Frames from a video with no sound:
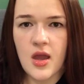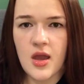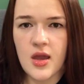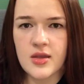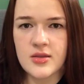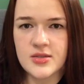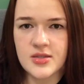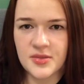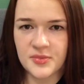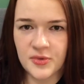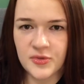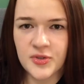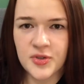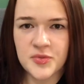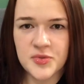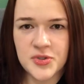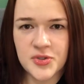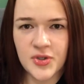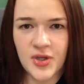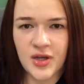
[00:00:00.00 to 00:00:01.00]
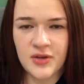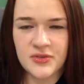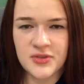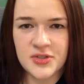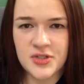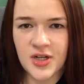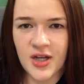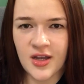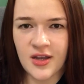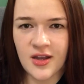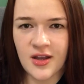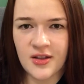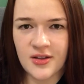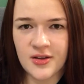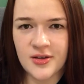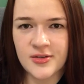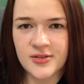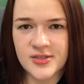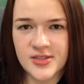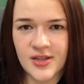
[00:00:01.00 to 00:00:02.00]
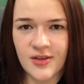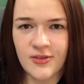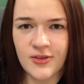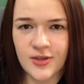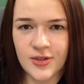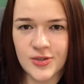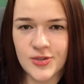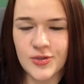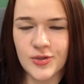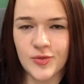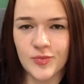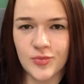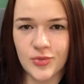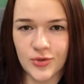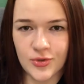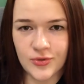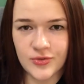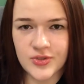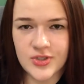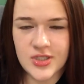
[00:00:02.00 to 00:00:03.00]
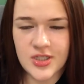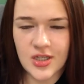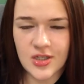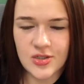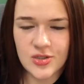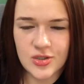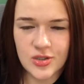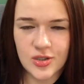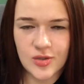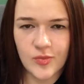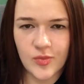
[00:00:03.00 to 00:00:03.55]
And some of them do have the drying alcohols, I think, to improve the texture.